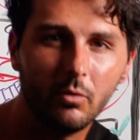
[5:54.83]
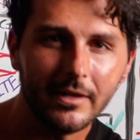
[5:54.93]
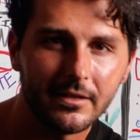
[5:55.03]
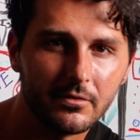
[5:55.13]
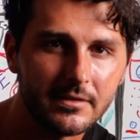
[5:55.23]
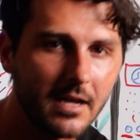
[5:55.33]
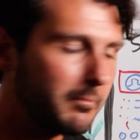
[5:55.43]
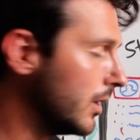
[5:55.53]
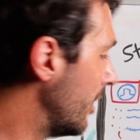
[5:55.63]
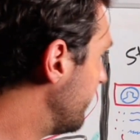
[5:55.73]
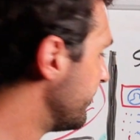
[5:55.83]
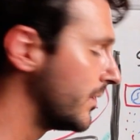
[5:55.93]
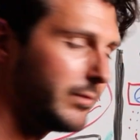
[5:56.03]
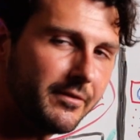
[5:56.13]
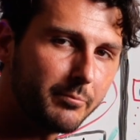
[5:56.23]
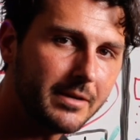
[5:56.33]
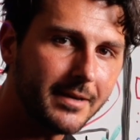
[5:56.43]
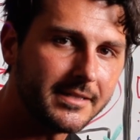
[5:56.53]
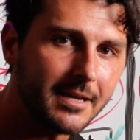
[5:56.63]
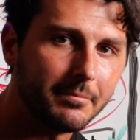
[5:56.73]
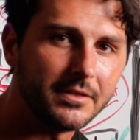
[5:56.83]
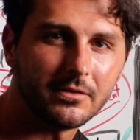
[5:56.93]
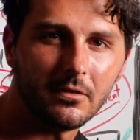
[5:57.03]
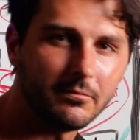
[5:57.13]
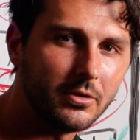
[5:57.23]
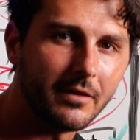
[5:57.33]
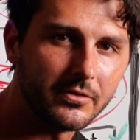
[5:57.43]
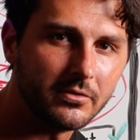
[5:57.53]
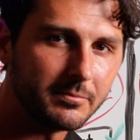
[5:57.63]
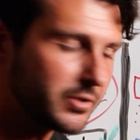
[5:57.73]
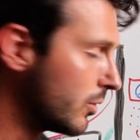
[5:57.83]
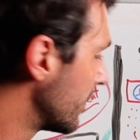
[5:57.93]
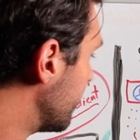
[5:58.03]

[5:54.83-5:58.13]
we'll link those down below. We have pre-made templates, so you don't have to do as much work.